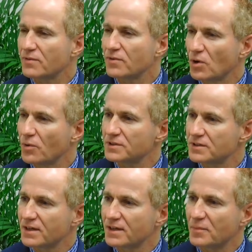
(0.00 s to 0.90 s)
we've always
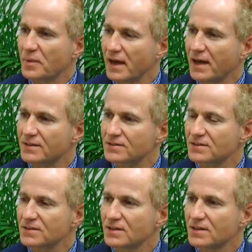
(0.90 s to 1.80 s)
done in the
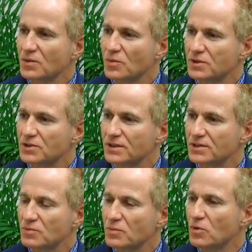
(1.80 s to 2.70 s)
past, which
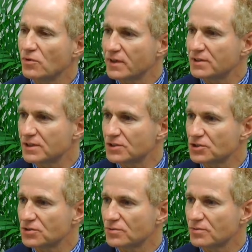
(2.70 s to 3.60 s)
is removing
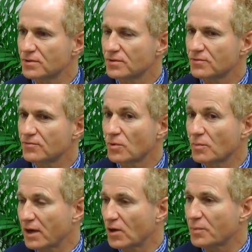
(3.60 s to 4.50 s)
tissue for
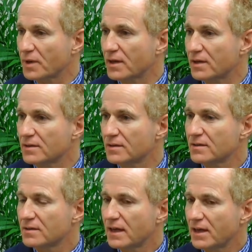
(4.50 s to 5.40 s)
myopia,
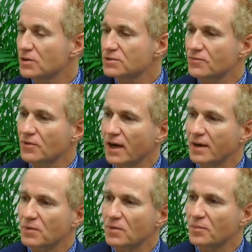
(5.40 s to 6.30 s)
and also for
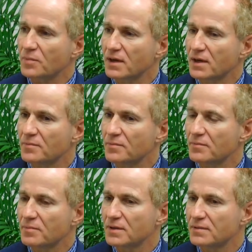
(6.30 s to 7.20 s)
hyperopia,
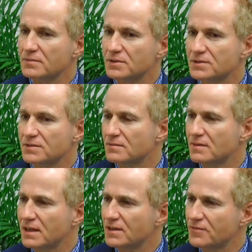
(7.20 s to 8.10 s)
but just
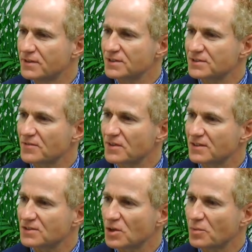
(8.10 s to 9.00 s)
in the physics of
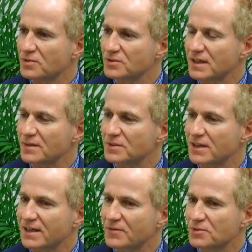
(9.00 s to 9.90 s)
things, it almost seems
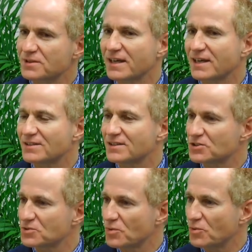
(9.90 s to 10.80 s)
like if we're taking
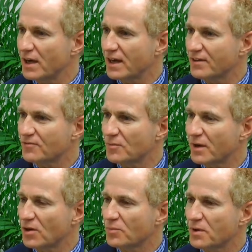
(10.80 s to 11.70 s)
tissue away from
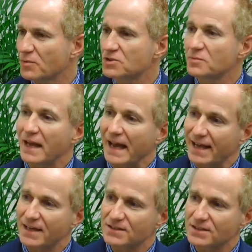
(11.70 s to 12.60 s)
myopia, we should be adding